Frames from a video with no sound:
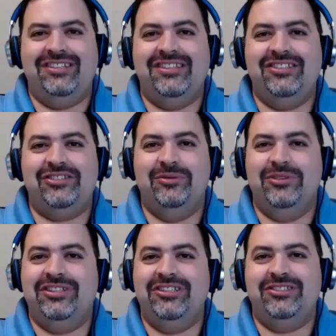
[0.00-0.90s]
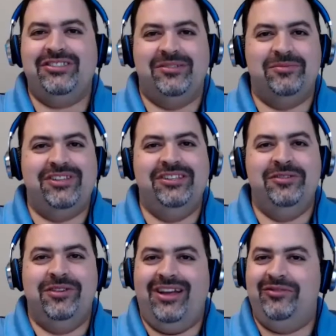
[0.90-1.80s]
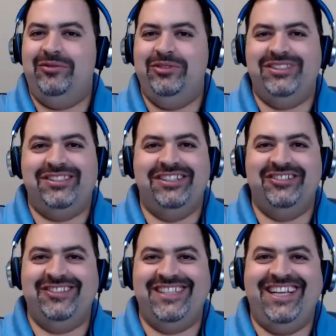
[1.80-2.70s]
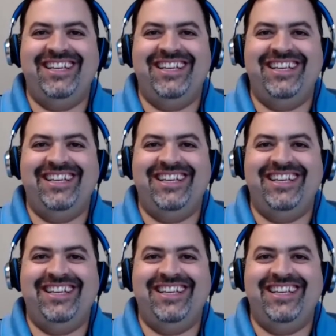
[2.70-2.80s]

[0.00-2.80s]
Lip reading: industry will teach you something new every single day.